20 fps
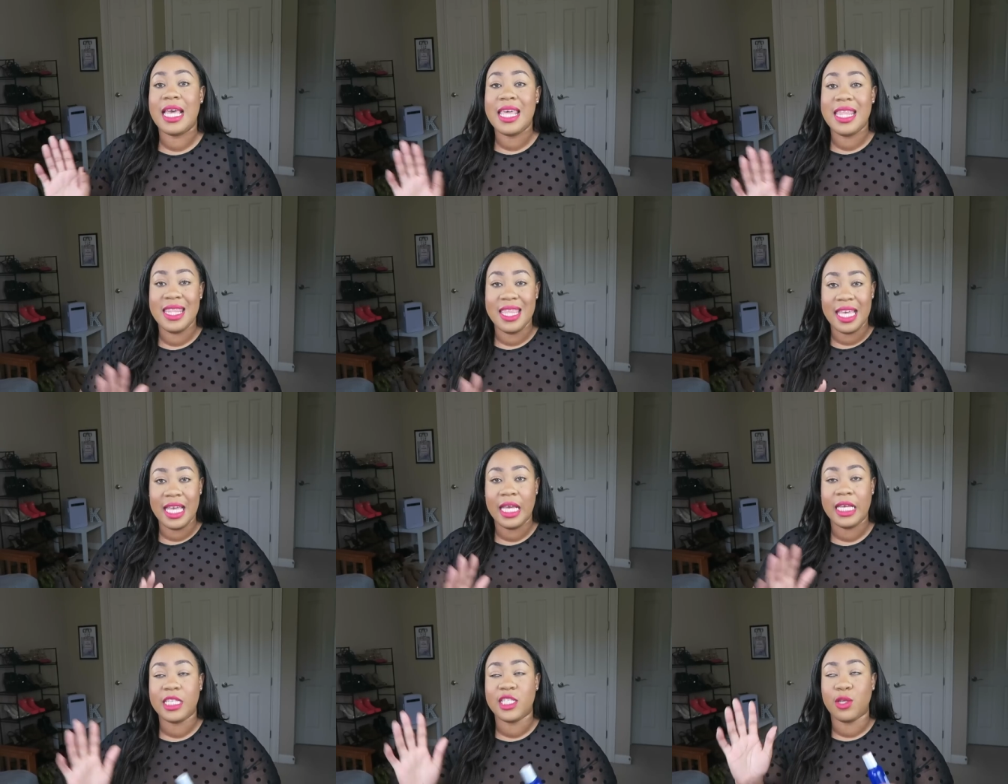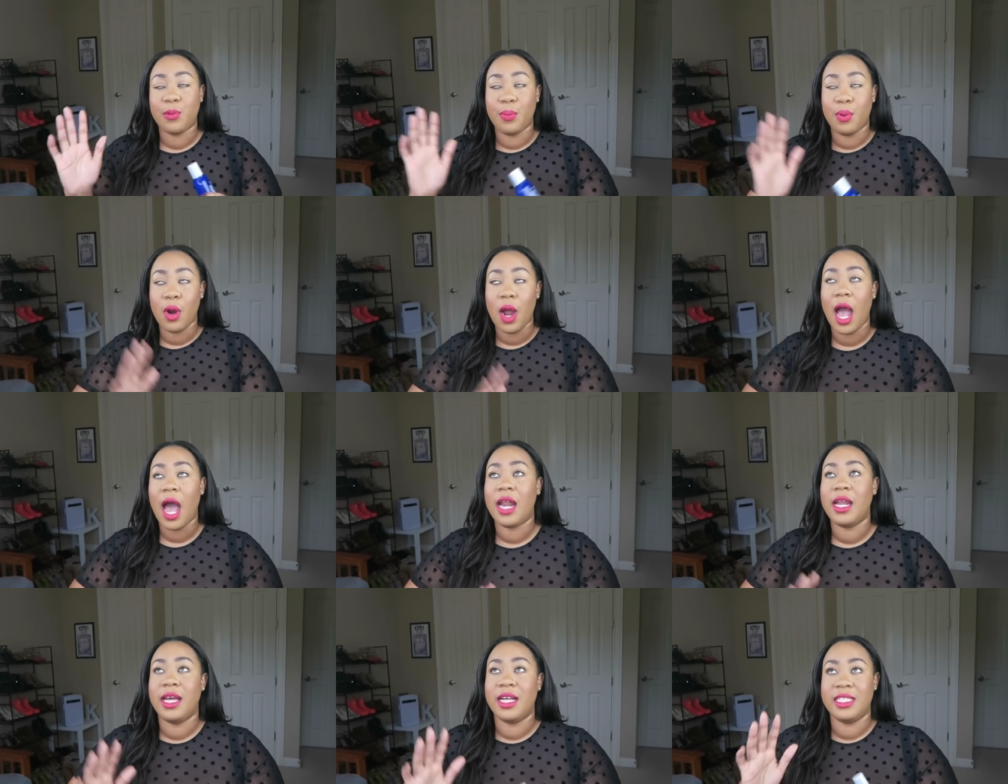This
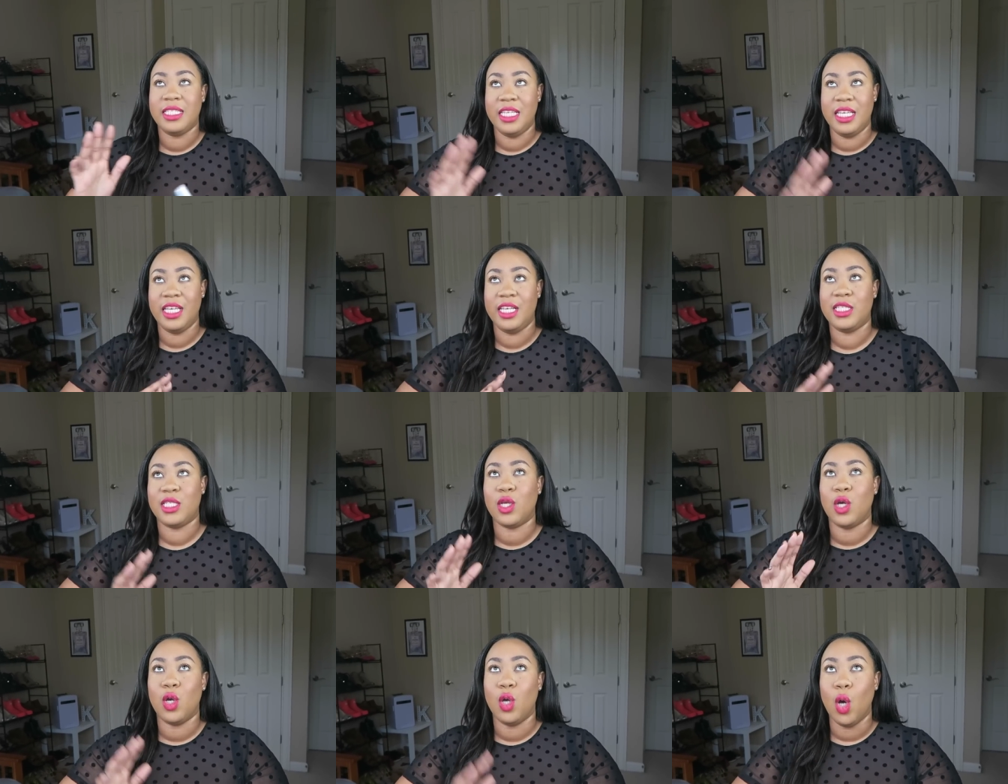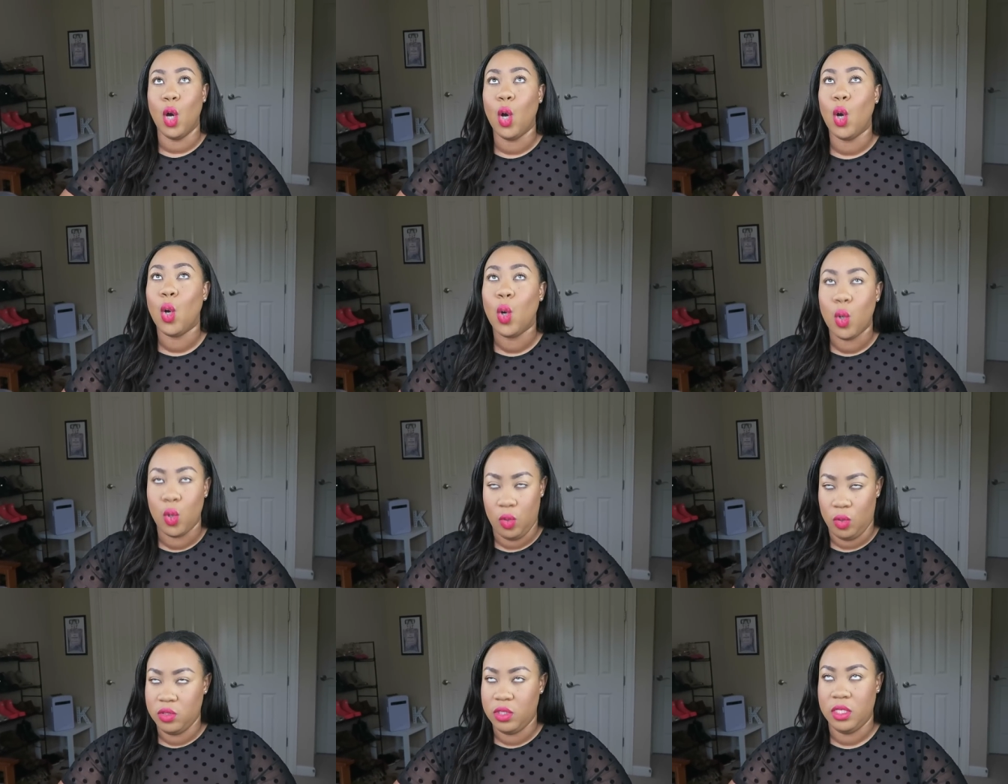product is
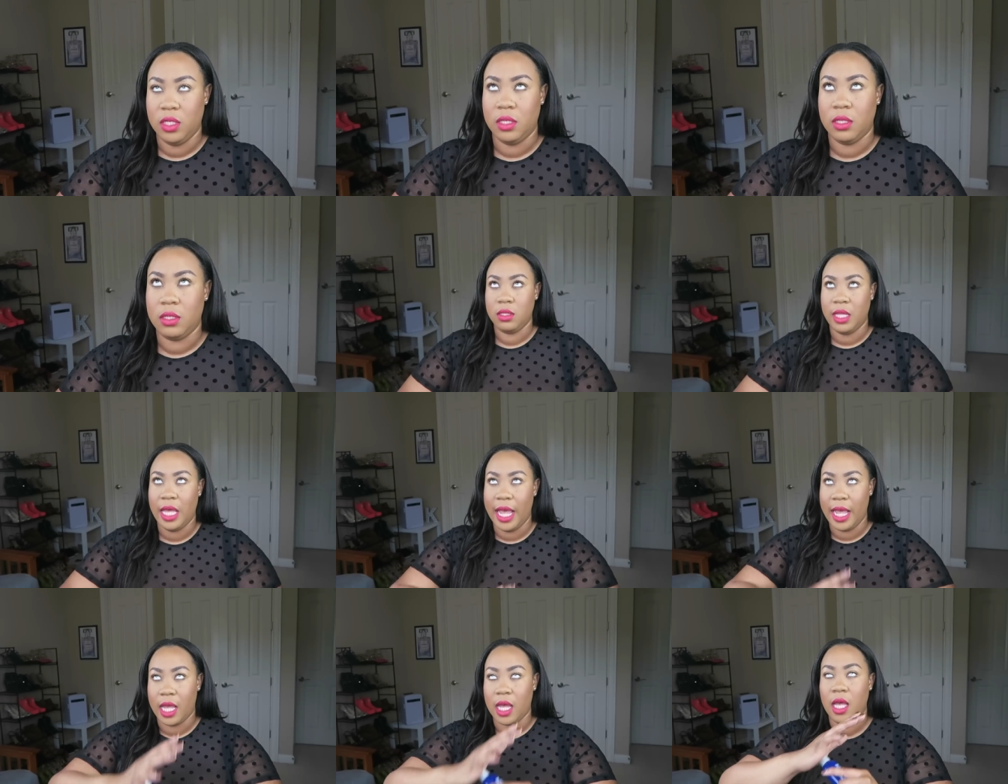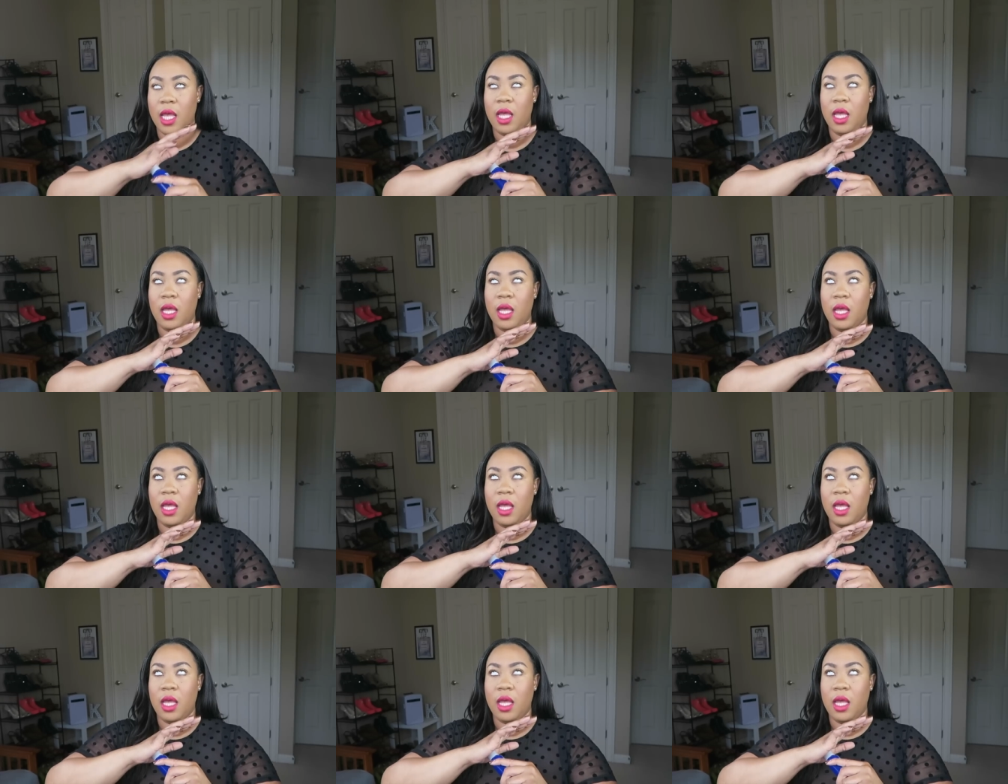gold. Like,